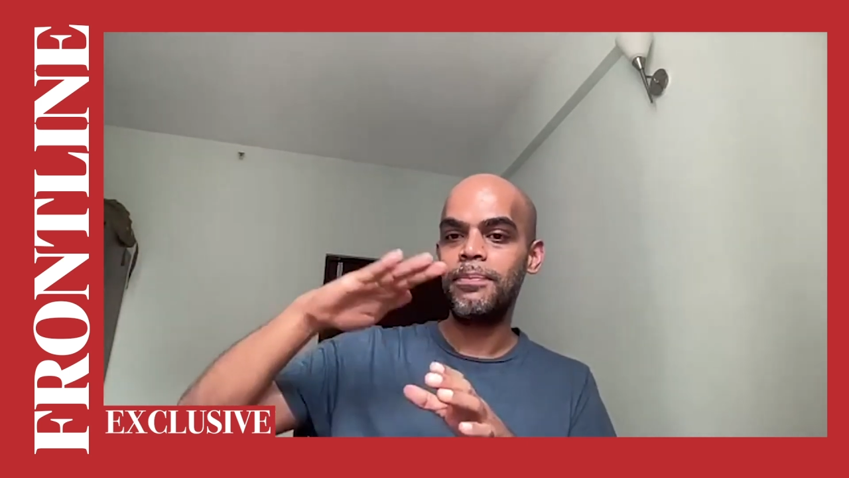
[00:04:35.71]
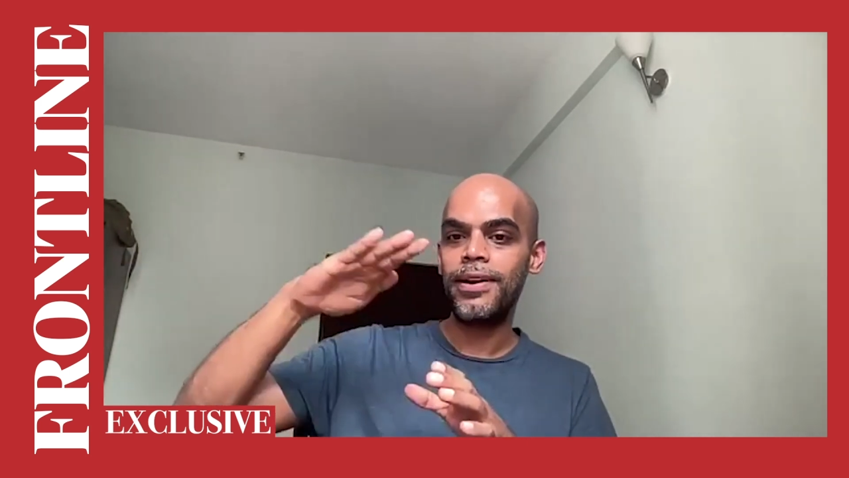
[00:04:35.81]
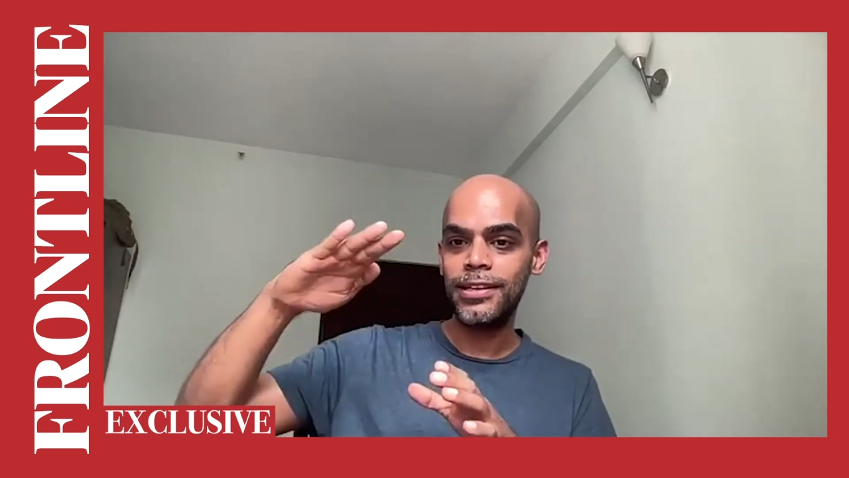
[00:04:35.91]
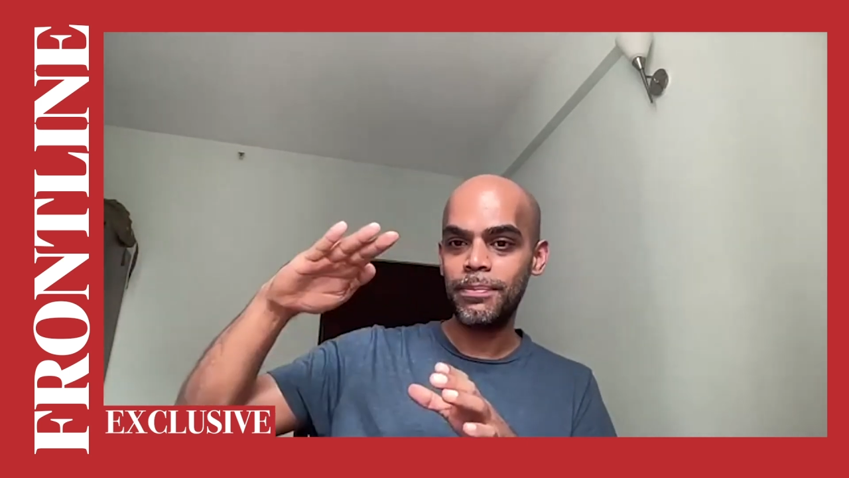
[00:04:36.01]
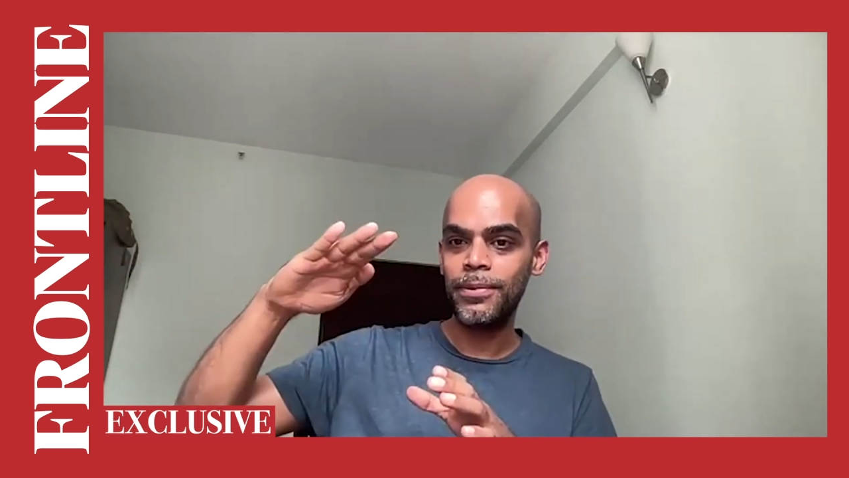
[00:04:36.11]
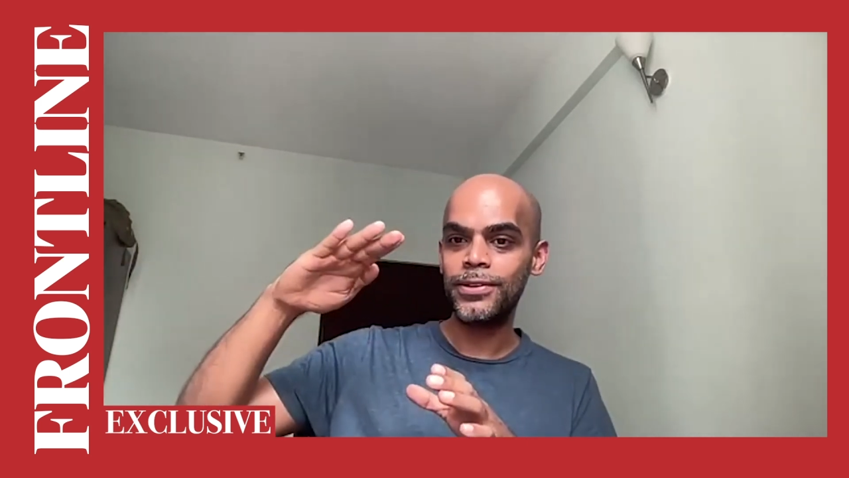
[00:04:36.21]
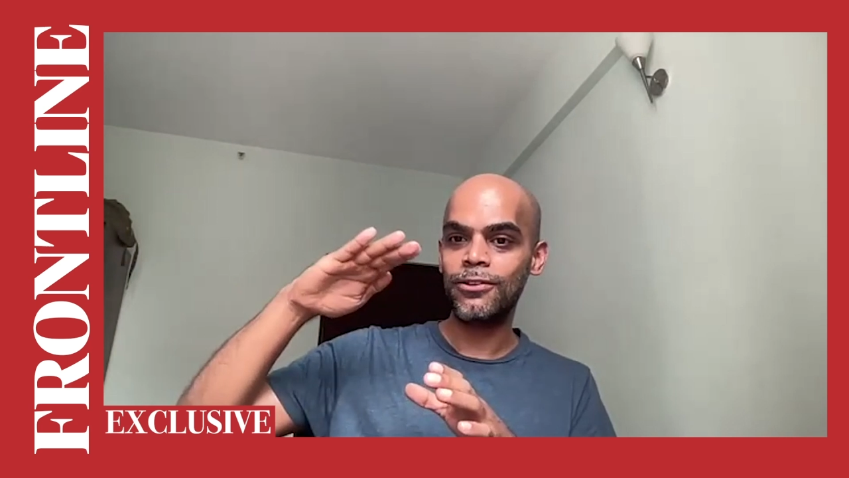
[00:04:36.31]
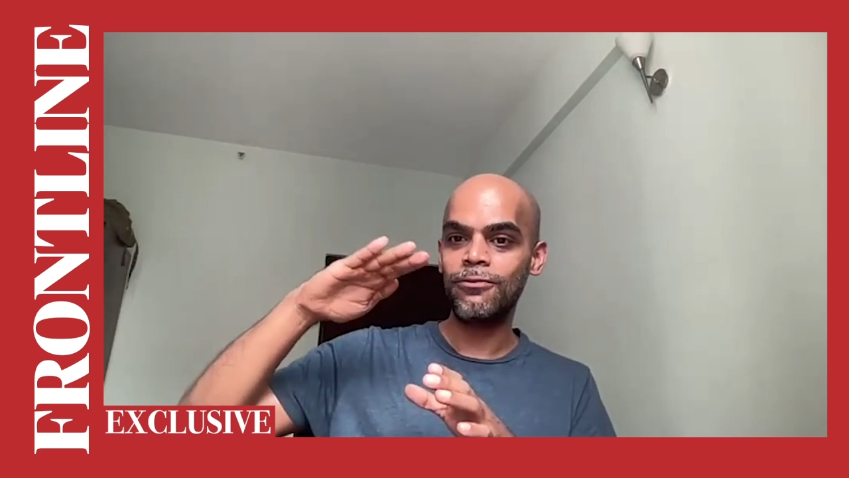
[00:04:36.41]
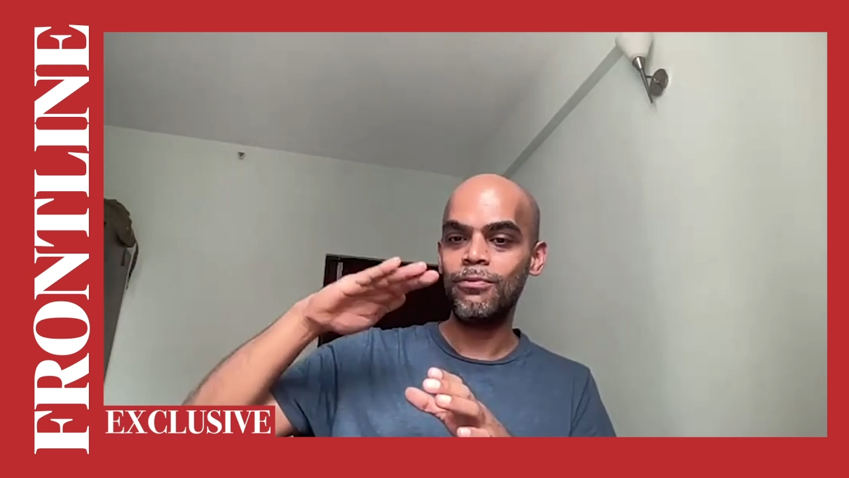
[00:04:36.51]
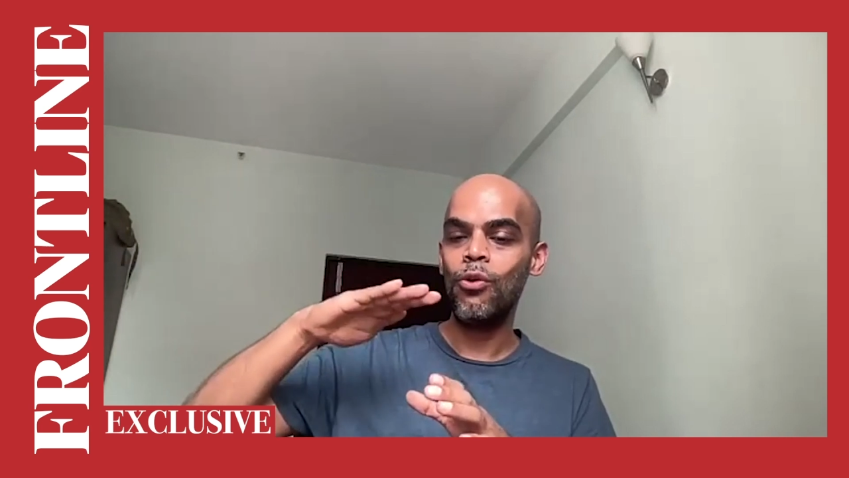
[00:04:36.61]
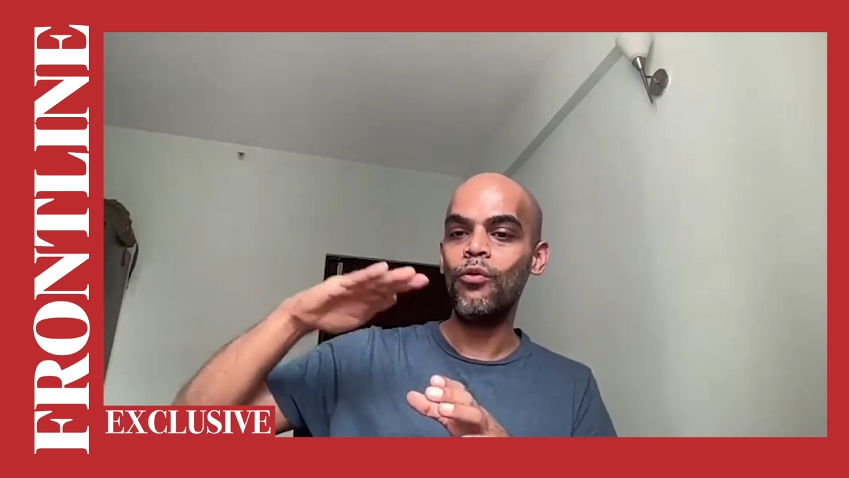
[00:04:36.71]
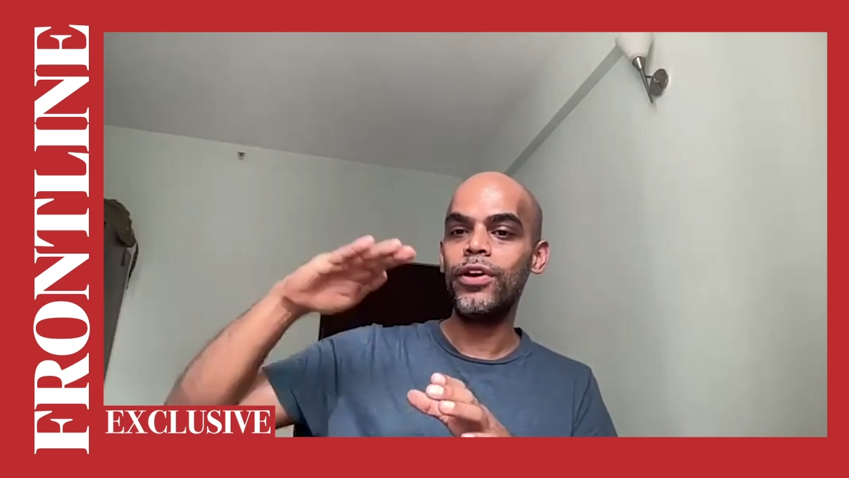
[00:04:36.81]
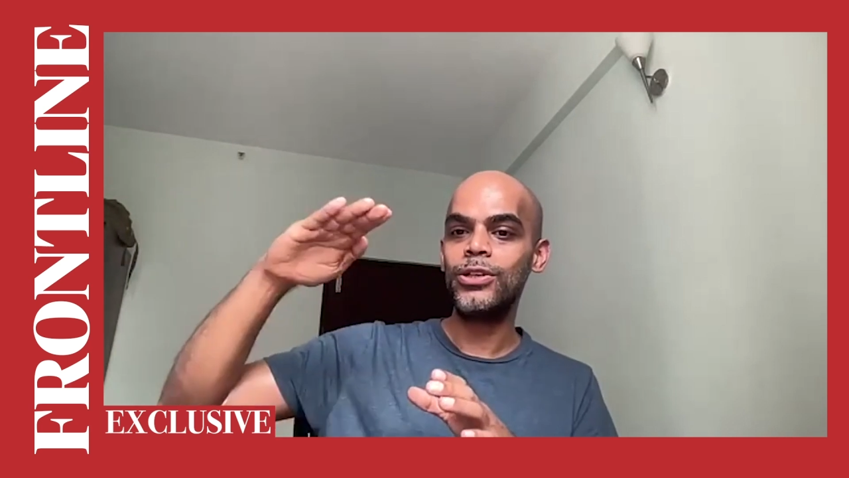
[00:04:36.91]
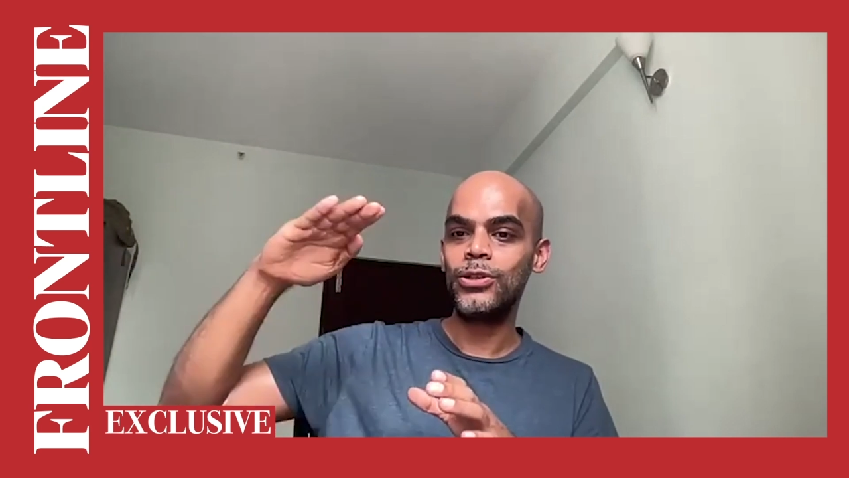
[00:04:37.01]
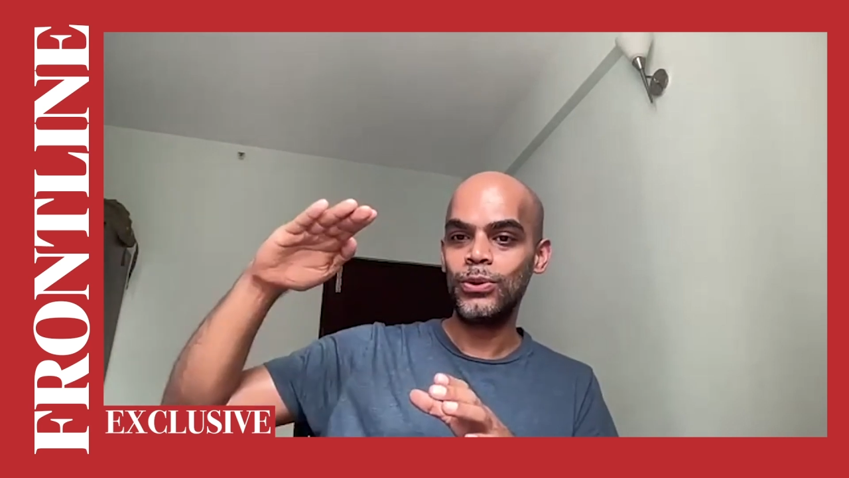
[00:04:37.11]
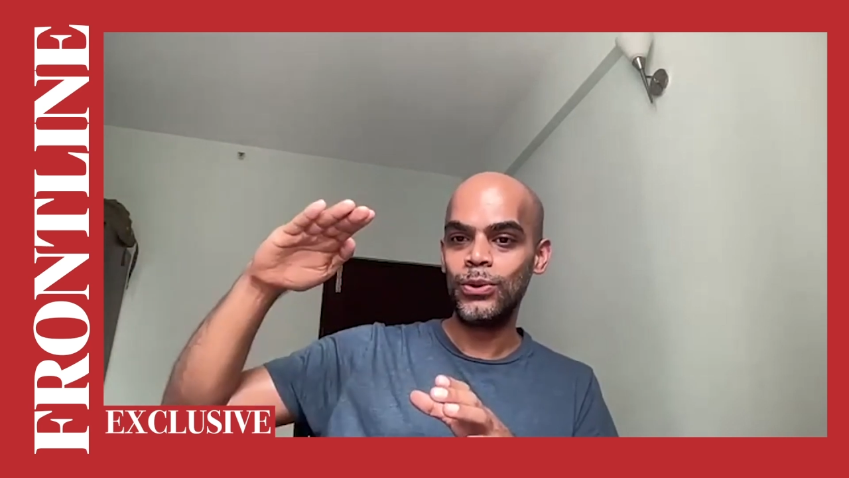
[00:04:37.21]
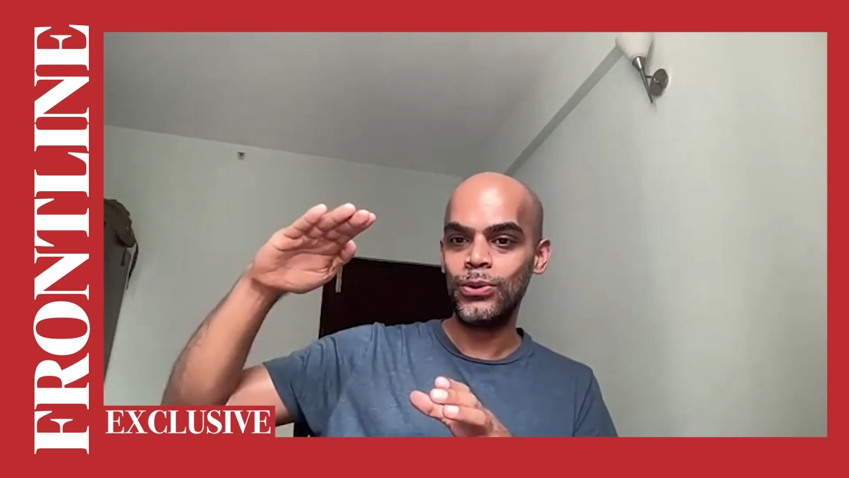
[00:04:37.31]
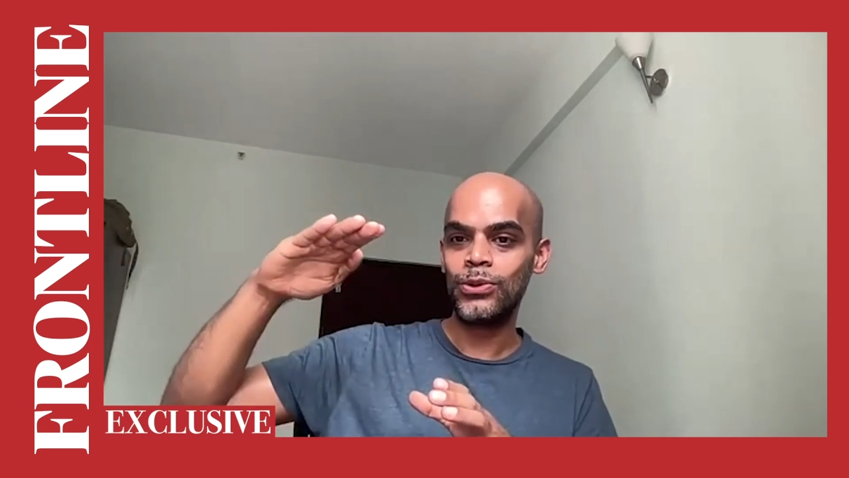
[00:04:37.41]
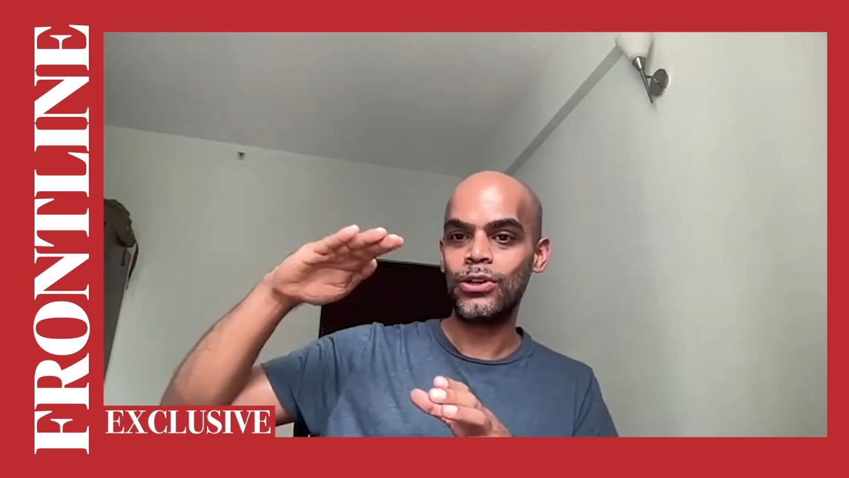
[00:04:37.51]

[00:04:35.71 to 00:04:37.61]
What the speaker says: precipice of moving to